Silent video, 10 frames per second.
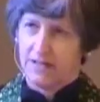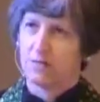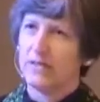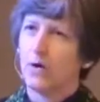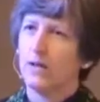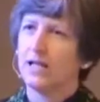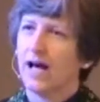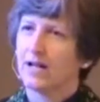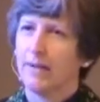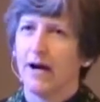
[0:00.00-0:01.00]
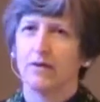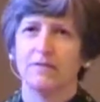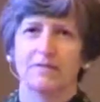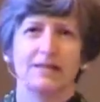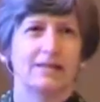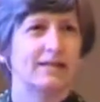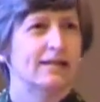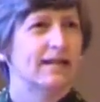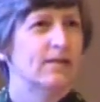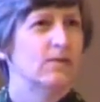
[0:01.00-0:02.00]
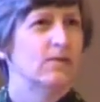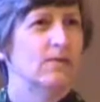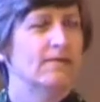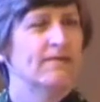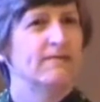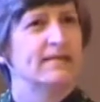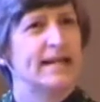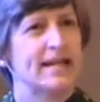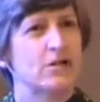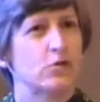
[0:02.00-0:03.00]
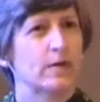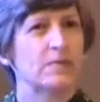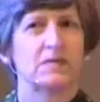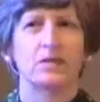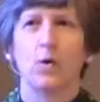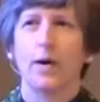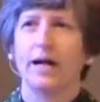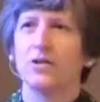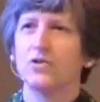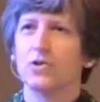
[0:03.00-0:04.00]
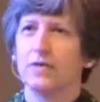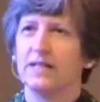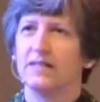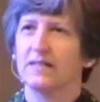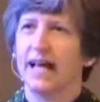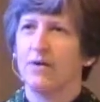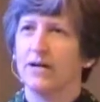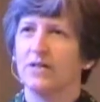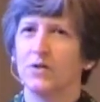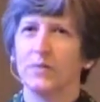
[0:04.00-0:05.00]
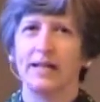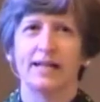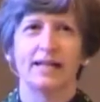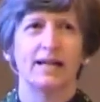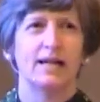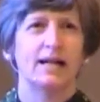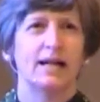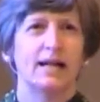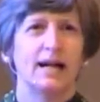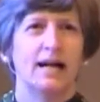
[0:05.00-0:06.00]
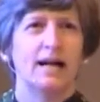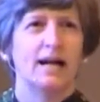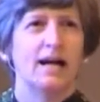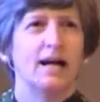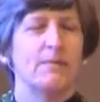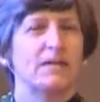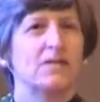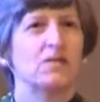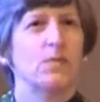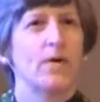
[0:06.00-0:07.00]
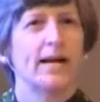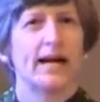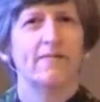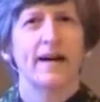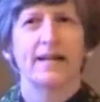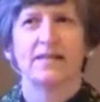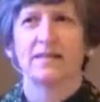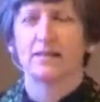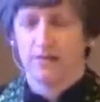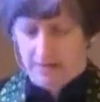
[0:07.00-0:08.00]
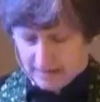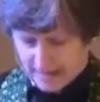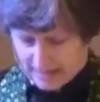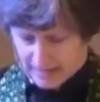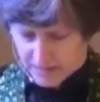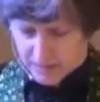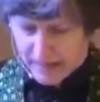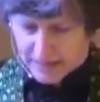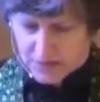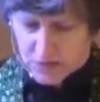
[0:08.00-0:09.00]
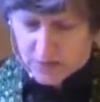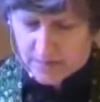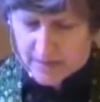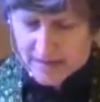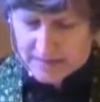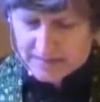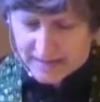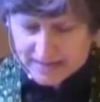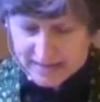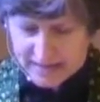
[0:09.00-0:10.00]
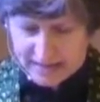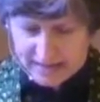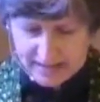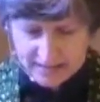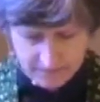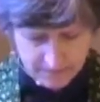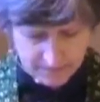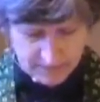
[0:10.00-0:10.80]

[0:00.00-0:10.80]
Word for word: So we know a lot about taking trips and going on journeys in that way, don't we? But this morning, I invite us to look at this passage from Isaiah again,